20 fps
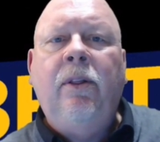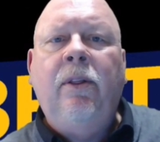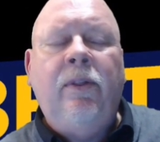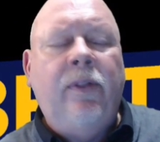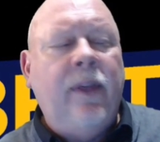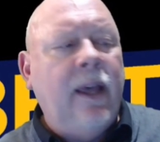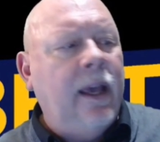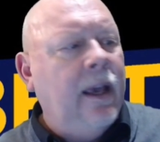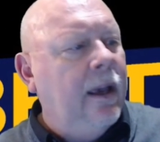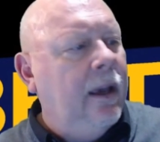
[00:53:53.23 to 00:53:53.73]

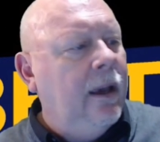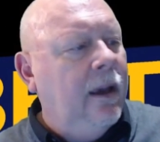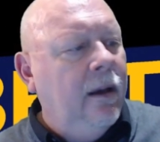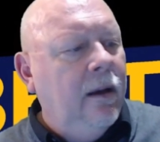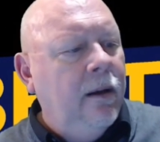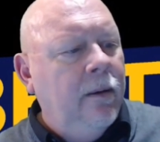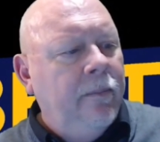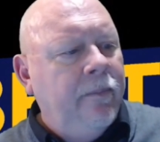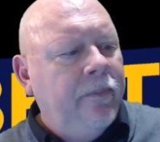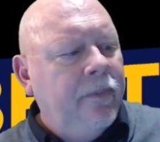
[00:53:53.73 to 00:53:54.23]

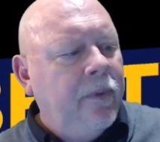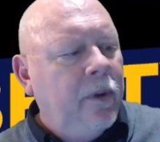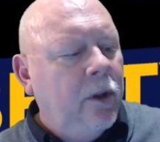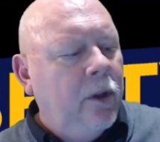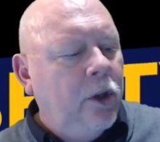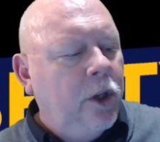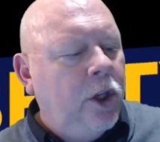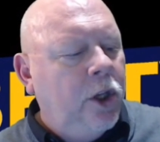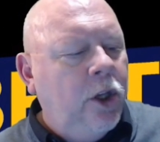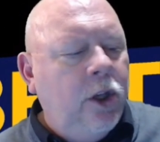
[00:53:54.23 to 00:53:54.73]
the
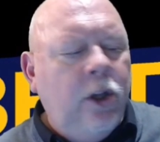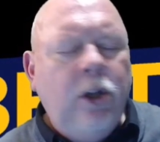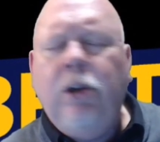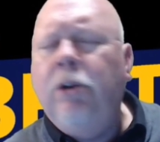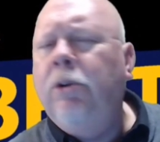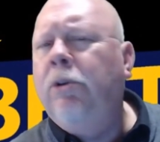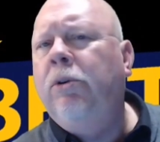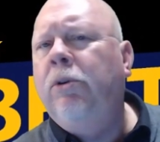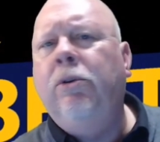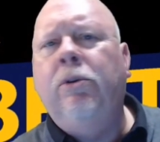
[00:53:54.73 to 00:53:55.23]

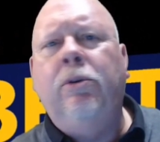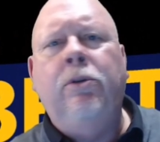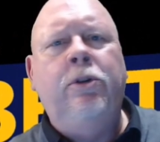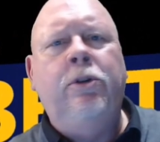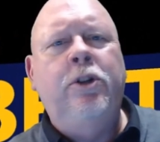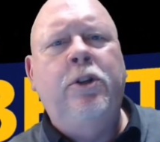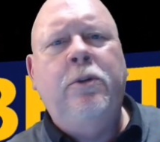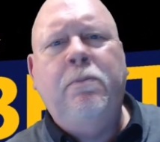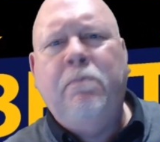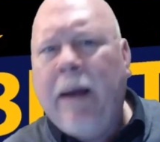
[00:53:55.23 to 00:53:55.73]

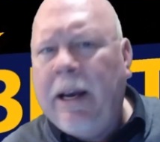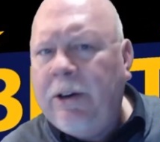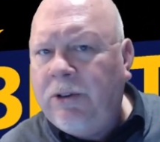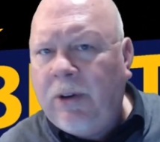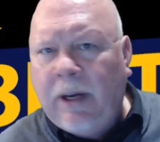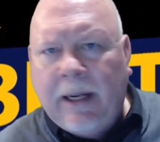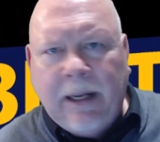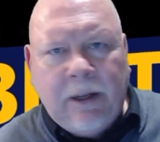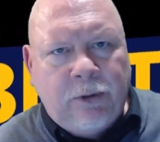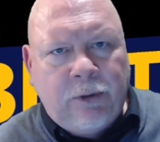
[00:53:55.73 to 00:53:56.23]
huge
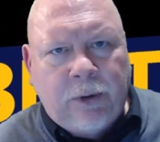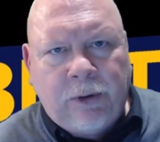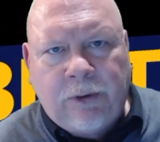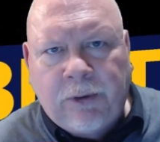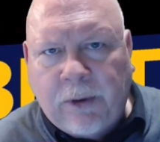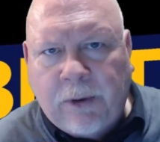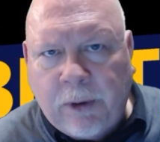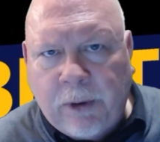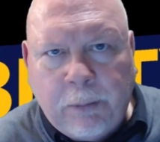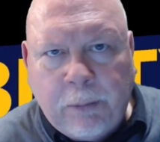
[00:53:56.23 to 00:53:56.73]
special
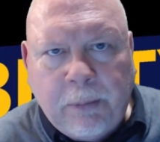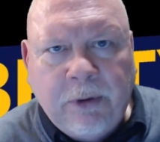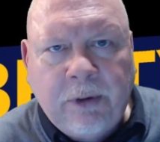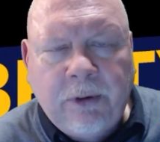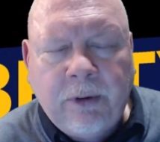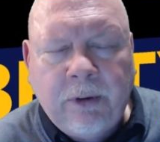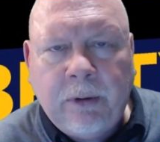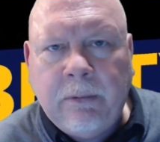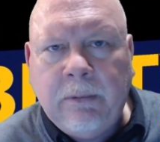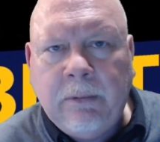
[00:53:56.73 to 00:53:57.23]
interest groups